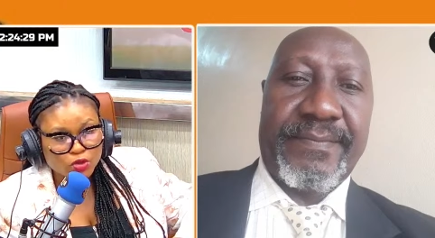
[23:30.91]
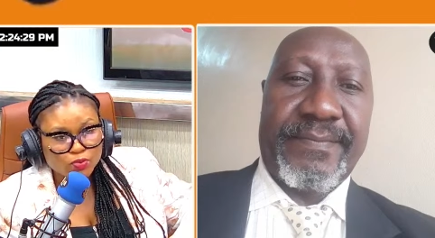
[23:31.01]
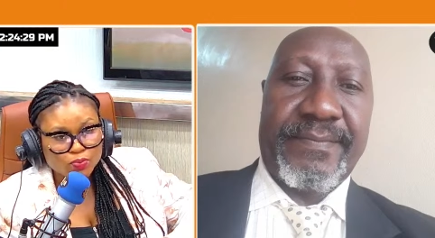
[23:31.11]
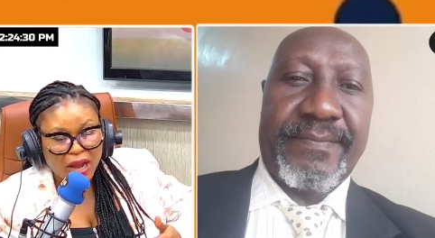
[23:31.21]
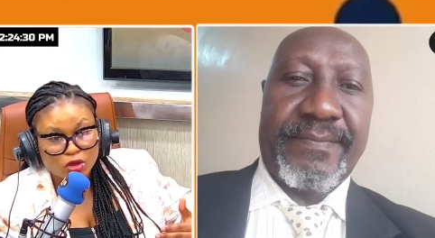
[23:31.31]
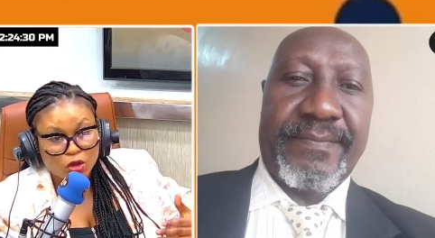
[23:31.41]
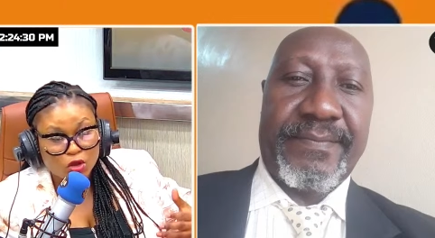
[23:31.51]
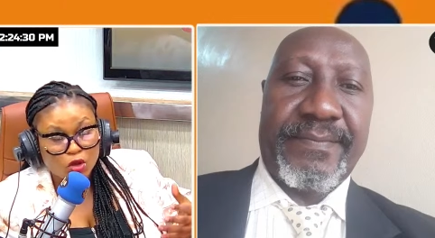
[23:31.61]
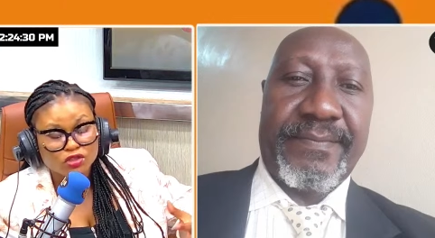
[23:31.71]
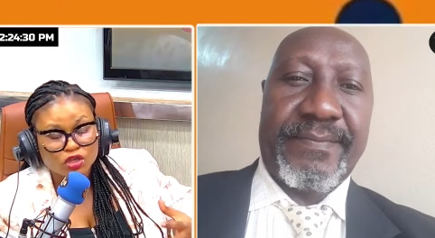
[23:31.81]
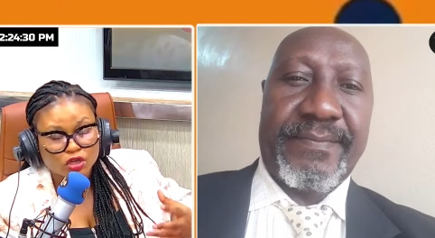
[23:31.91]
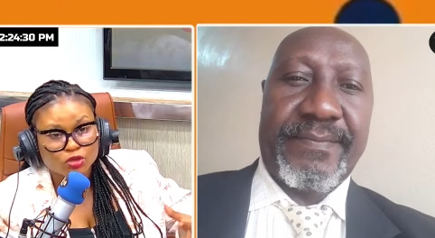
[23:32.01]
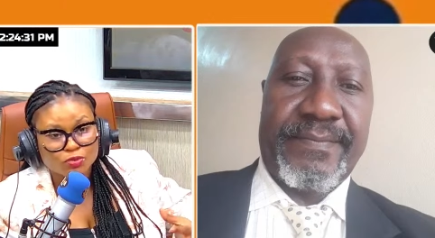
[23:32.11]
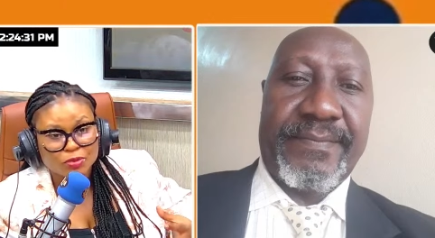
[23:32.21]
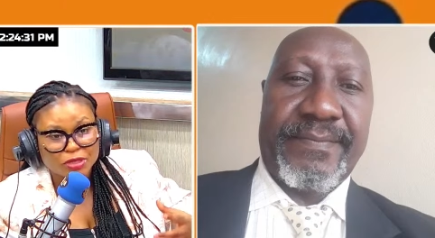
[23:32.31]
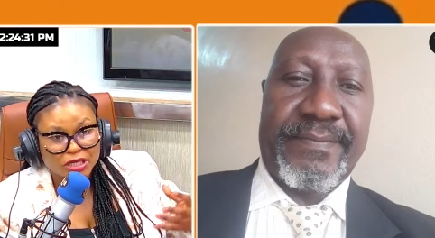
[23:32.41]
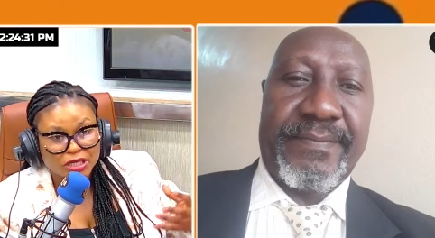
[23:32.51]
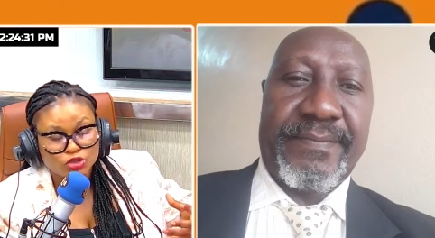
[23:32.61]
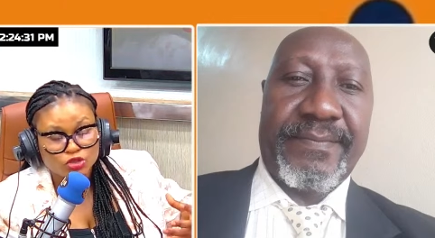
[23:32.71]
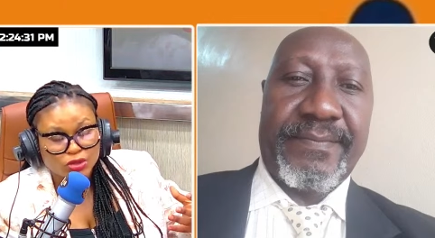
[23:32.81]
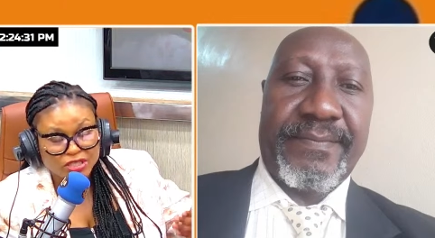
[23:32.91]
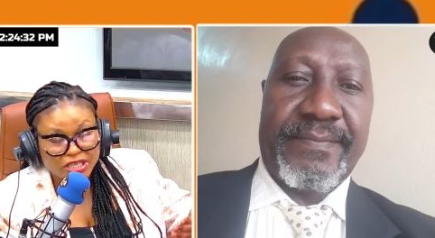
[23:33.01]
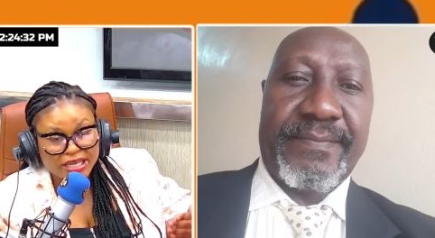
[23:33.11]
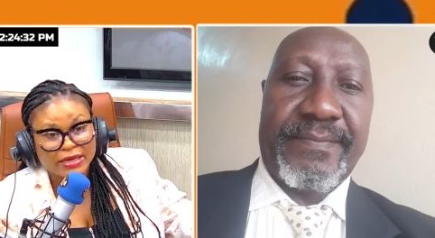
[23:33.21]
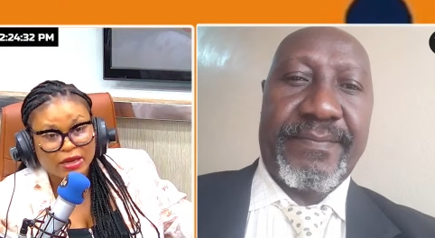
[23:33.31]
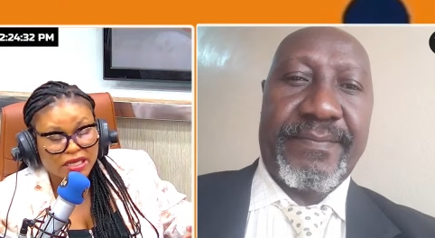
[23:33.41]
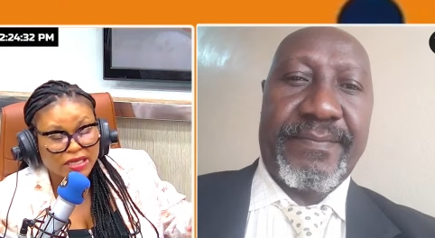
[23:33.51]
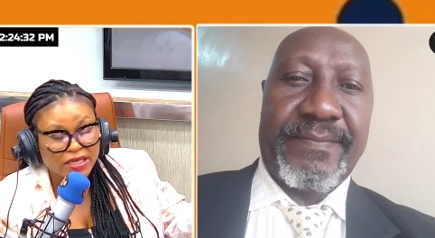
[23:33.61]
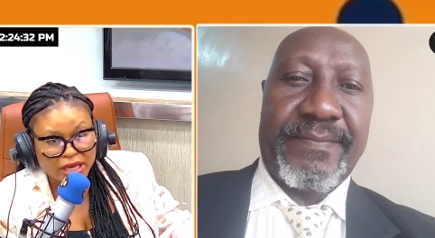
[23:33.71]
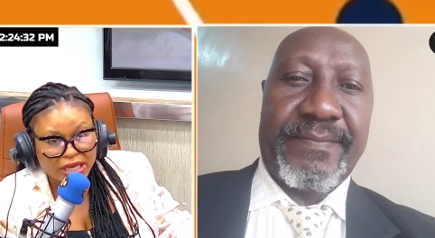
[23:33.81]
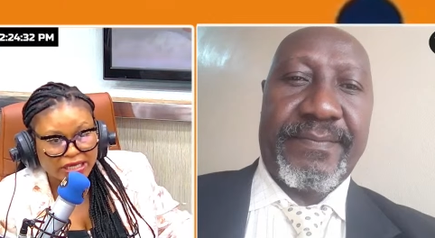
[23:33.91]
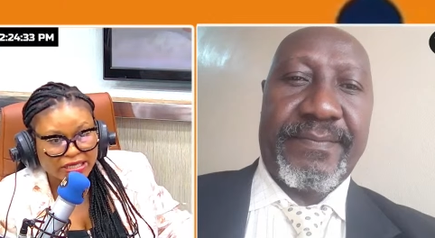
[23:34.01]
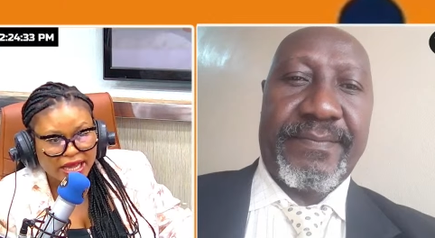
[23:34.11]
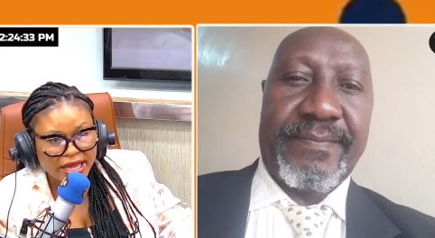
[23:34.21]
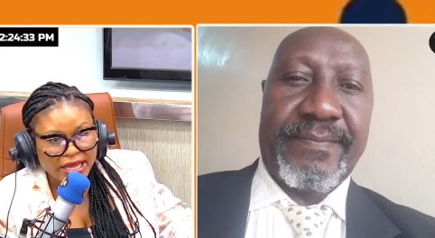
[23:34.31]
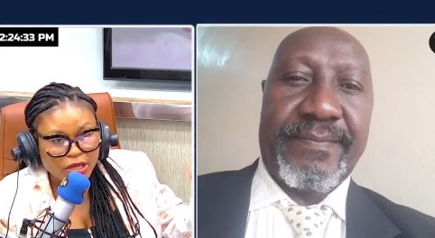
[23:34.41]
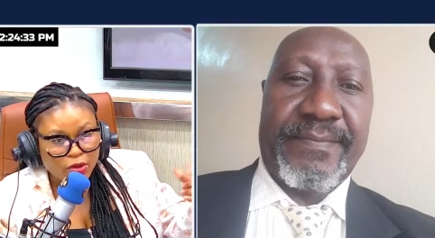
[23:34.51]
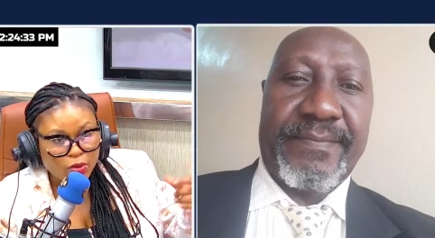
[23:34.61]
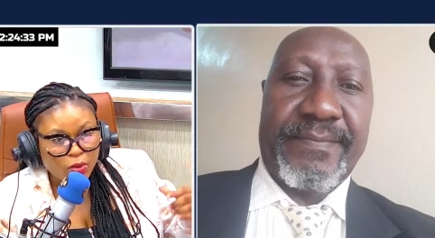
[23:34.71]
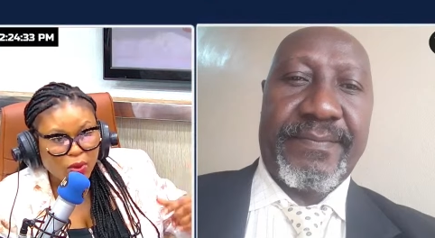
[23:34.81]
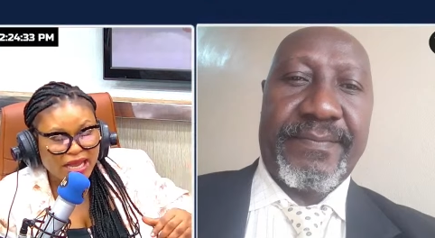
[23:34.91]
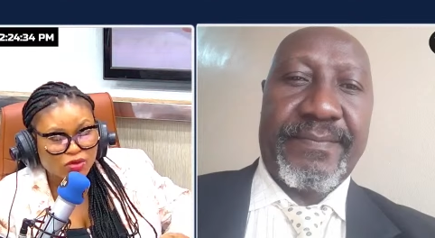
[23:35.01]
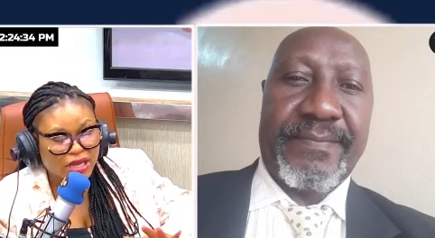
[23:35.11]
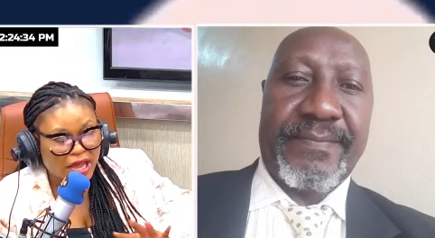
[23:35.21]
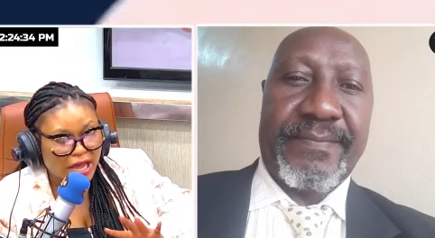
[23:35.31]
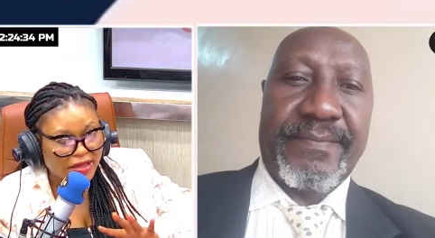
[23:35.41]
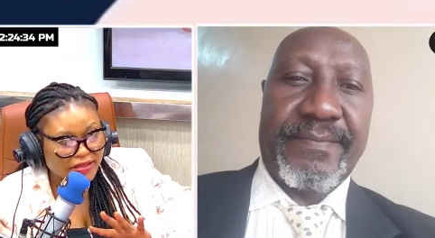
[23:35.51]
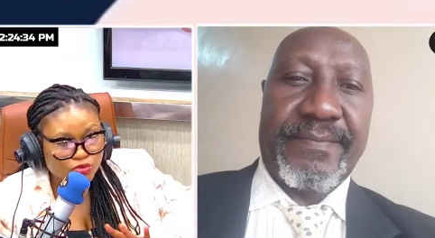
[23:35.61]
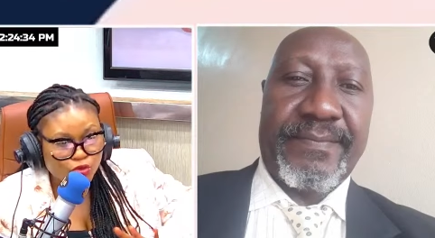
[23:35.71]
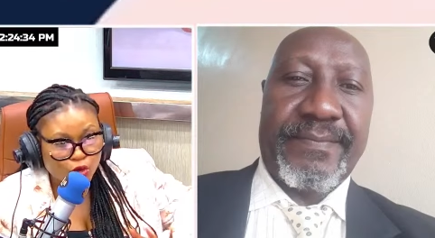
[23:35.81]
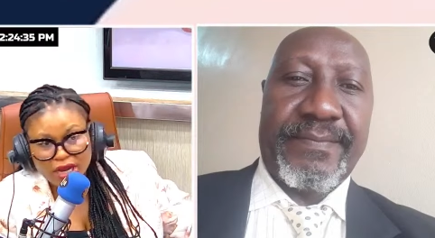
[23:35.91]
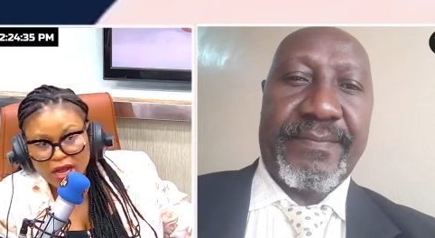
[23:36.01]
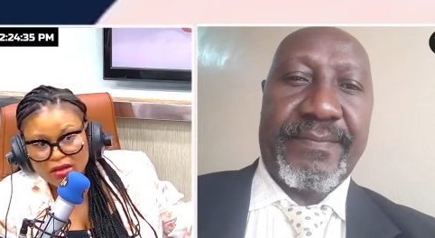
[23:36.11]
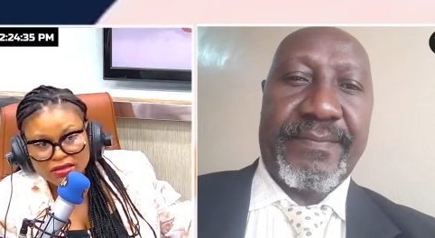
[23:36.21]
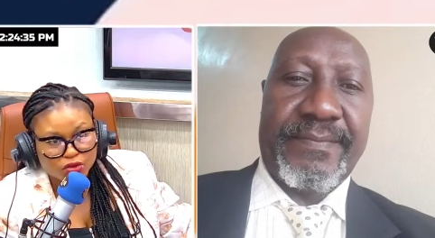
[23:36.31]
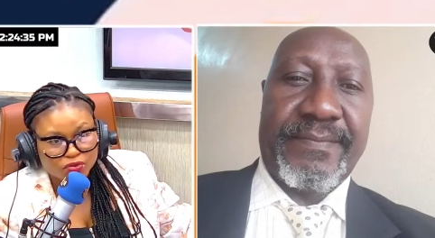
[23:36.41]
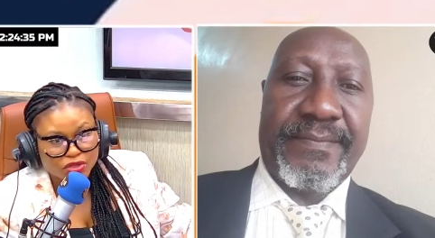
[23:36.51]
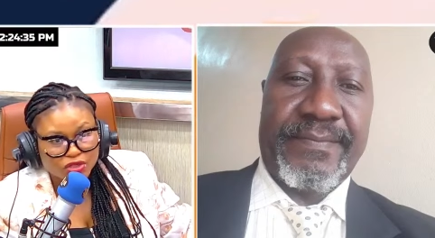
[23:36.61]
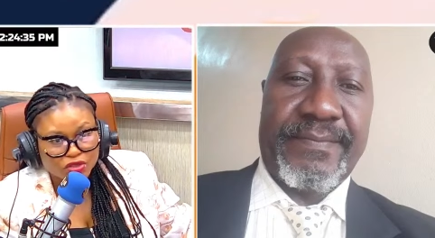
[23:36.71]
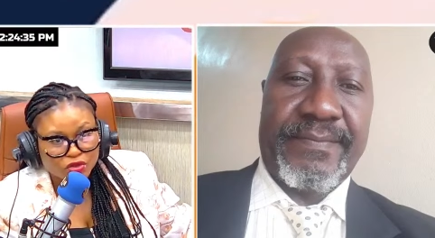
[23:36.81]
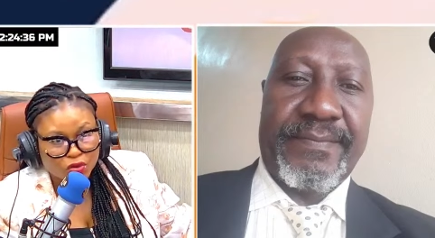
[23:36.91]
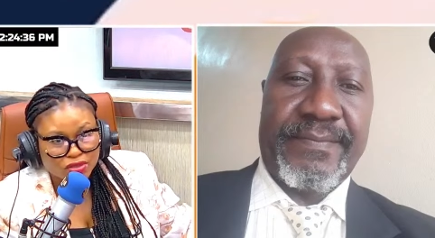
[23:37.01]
Speaker 1: practice or conduct should be should have taken or uh, uh place, he went out and then wrote out the election results,